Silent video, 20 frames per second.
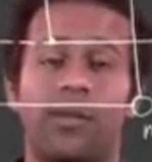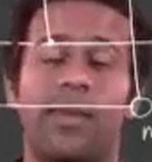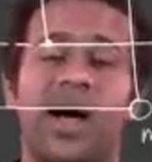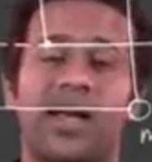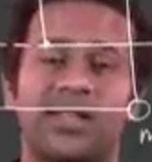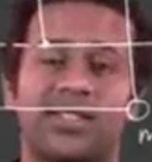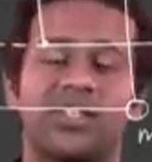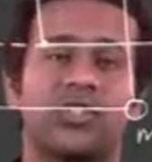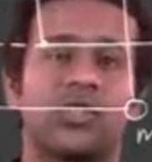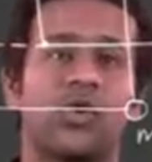
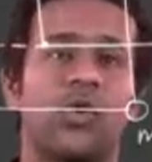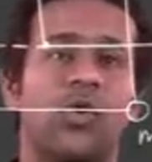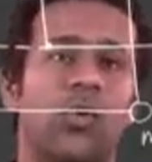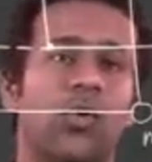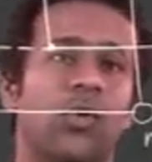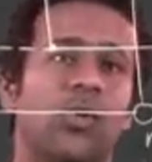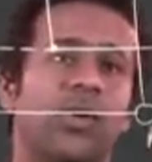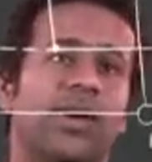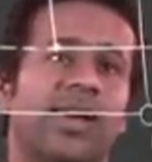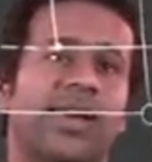masses
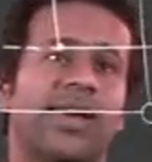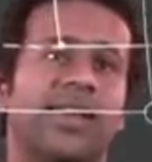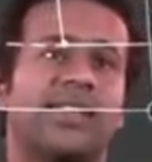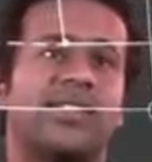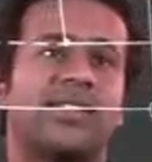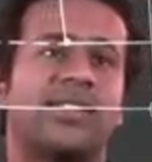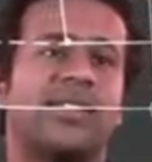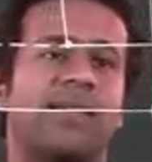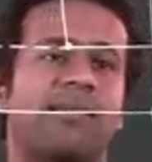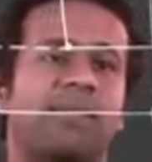go is
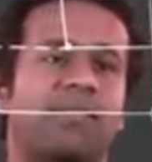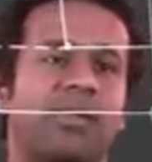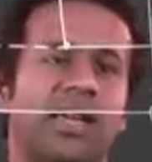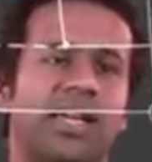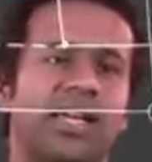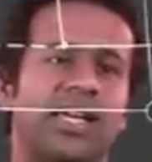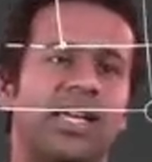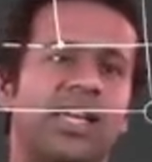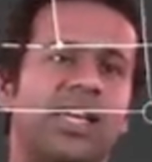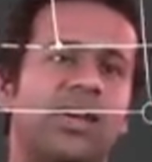
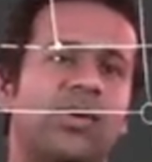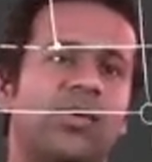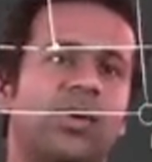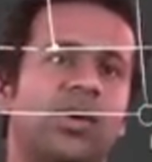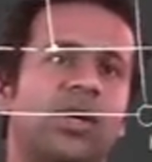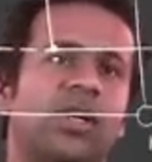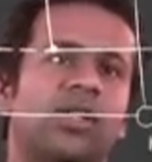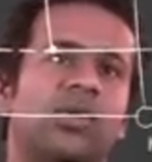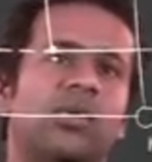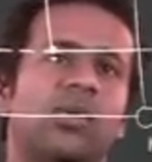simply
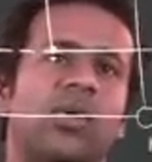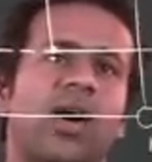equal to